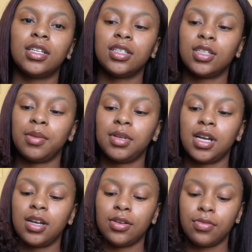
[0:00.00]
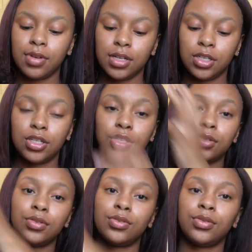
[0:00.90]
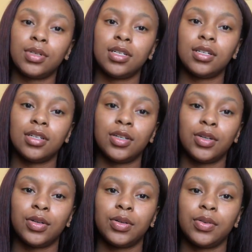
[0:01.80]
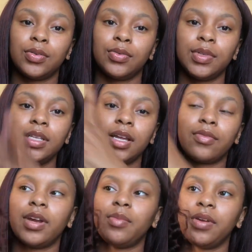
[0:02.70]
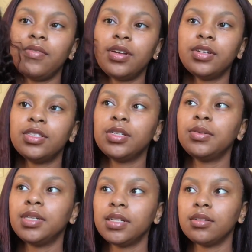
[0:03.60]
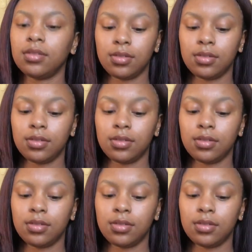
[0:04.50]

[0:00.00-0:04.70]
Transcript: so I'm not going to really like rake my fingers through it,